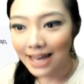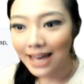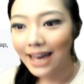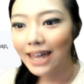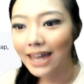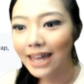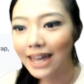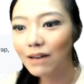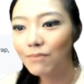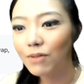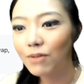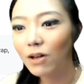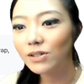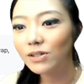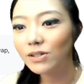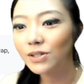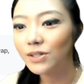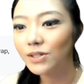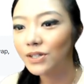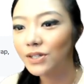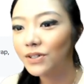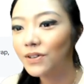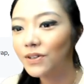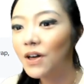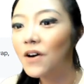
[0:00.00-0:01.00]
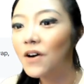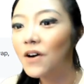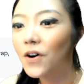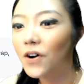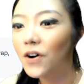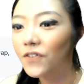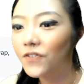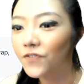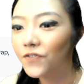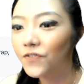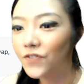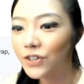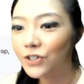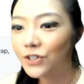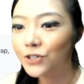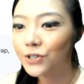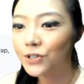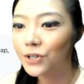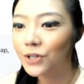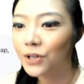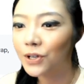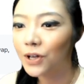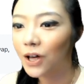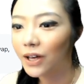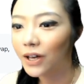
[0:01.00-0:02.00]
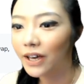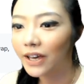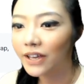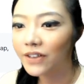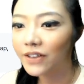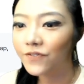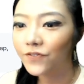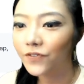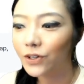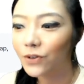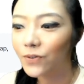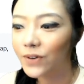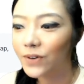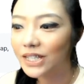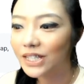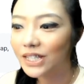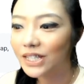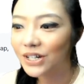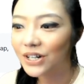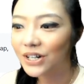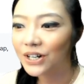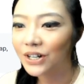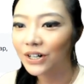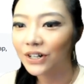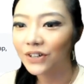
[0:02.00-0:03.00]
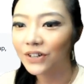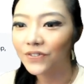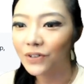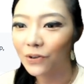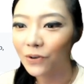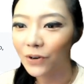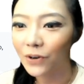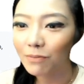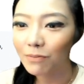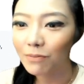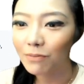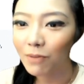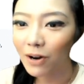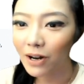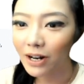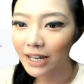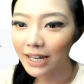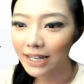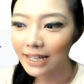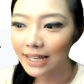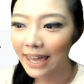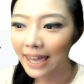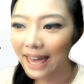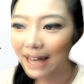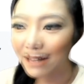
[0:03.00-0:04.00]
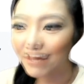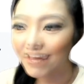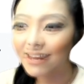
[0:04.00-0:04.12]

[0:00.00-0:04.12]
and I'm also the official influencer of CoinMarketCap.